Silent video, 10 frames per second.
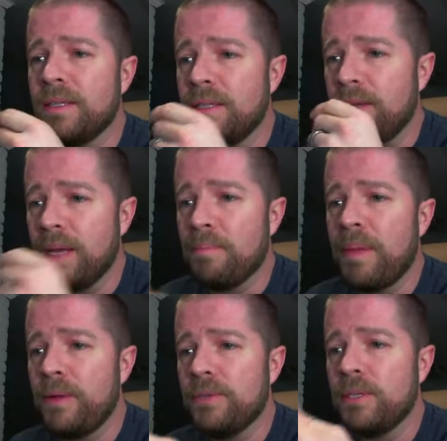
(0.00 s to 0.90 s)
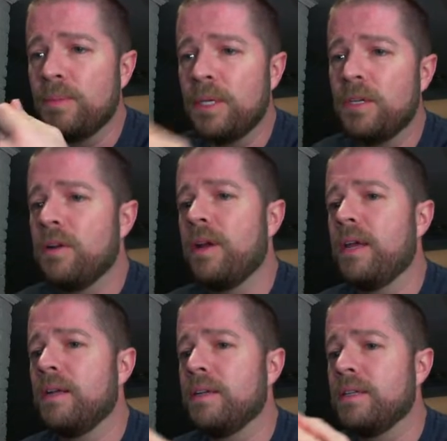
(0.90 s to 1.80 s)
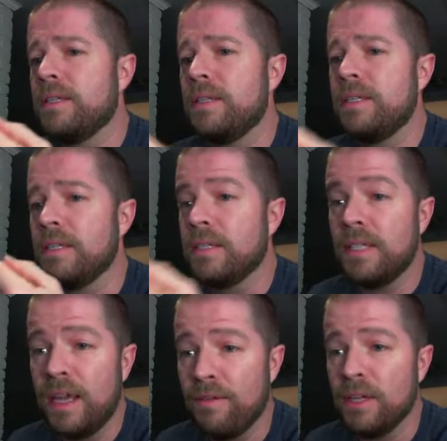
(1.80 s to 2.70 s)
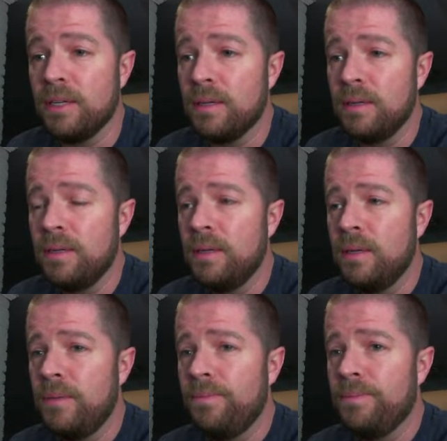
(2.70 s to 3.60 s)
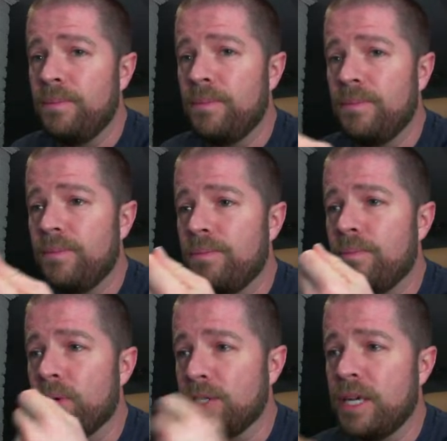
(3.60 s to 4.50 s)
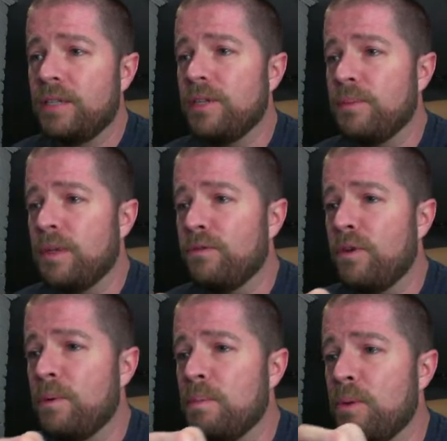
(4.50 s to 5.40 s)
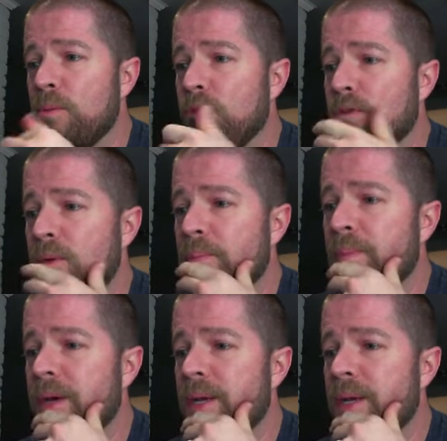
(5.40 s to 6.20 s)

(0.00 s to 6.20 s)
can bounce something to your hand to save it, protect something from removal, but